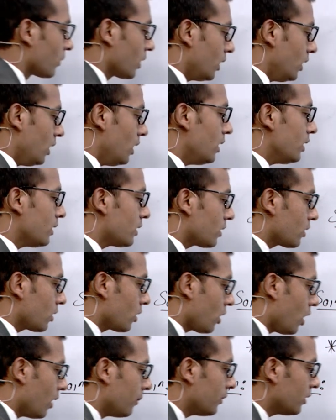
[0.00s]
is
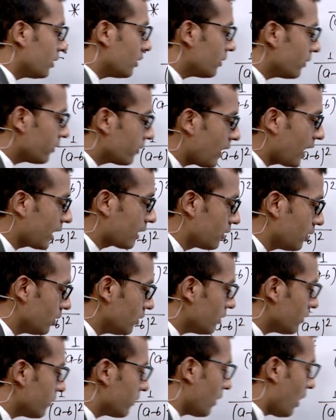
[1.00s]
common factor
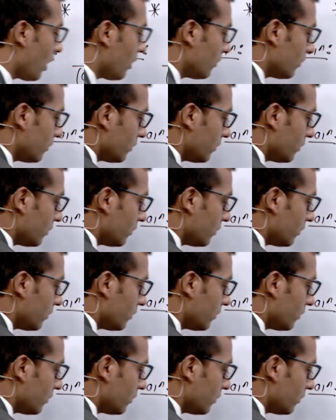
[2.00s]
from